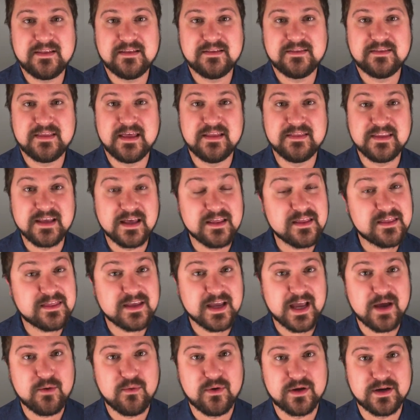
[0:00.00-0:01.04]
Then the other
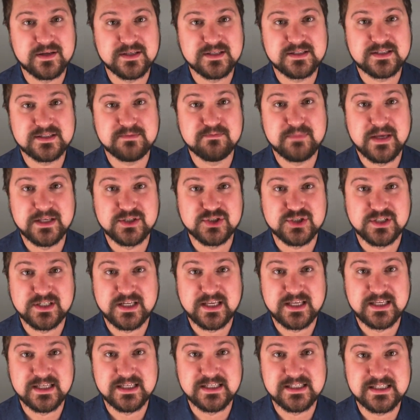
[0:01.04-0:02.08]
thing I want to mention
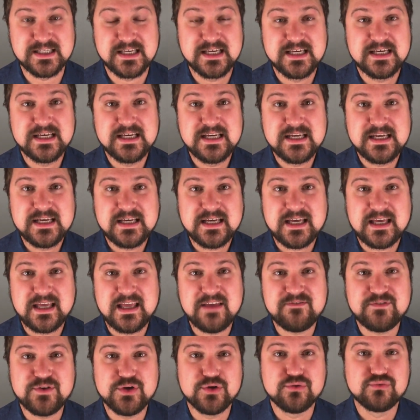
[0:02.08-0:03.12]
is
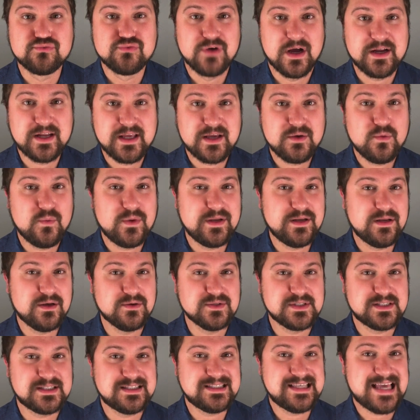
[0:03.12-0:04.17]
if you're running
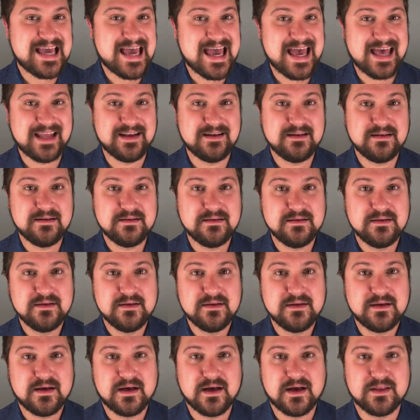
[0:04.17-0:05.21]
Windows 10,
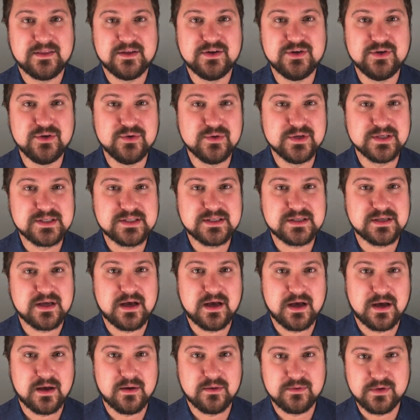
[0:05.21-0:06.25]
the newest
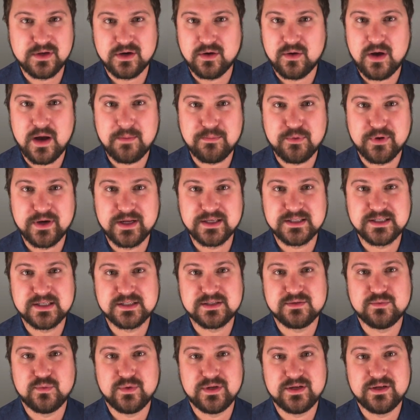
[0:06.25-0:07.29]
operating
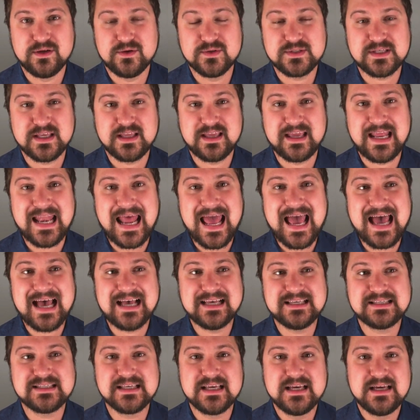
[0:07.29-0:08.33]
system Windows, it
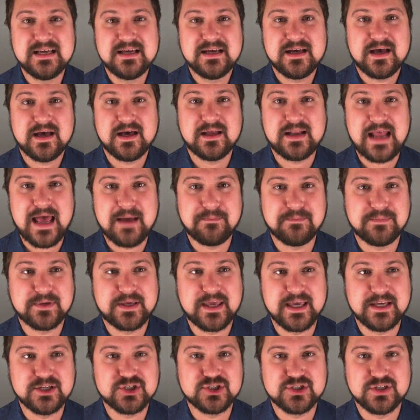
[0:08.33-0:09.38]
has an
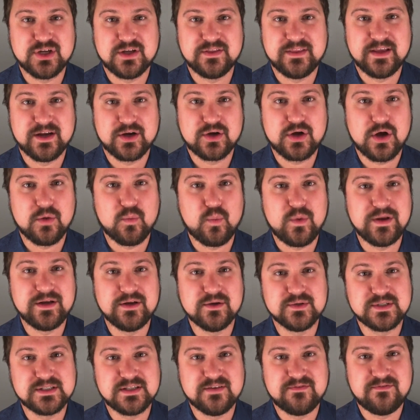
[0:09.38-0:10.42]
application on there called
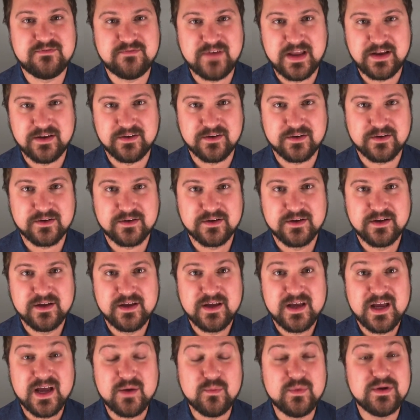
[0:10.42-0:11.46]
Windows Defender.
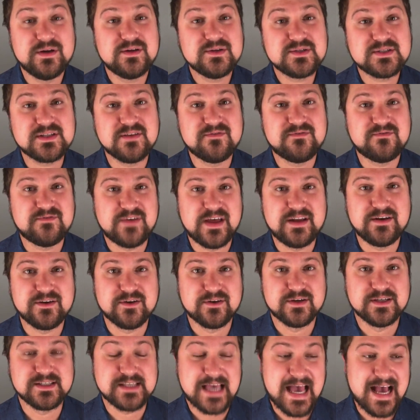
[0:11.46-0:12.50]
And Windows
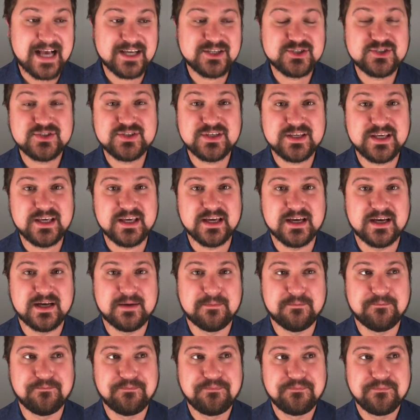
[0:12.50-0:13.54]
Defender has actually
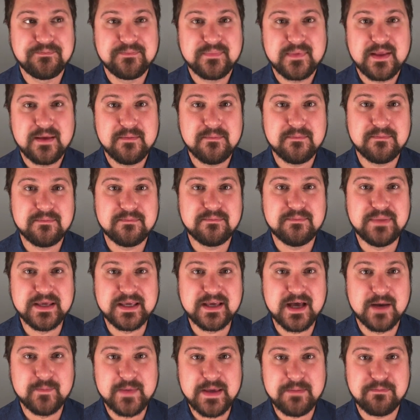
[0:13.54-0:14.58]

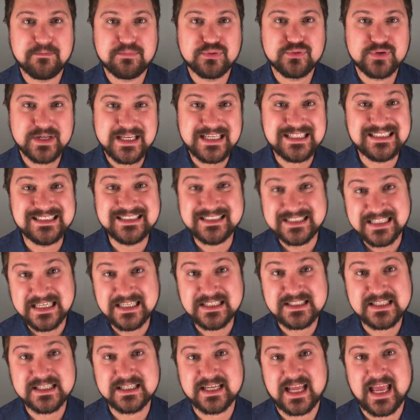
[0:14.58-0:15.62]
become a pretty
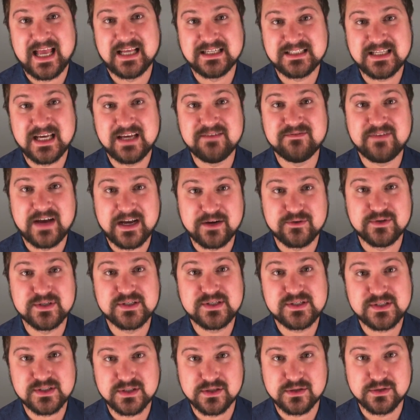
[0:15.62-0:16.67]
decent antivirus
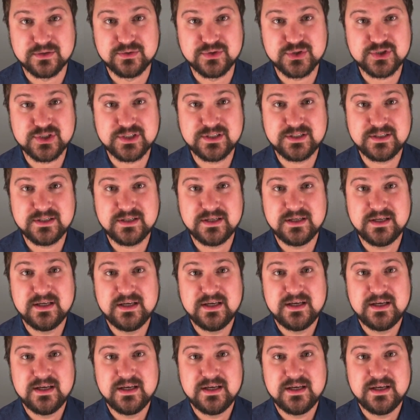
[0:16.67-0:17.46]
solution.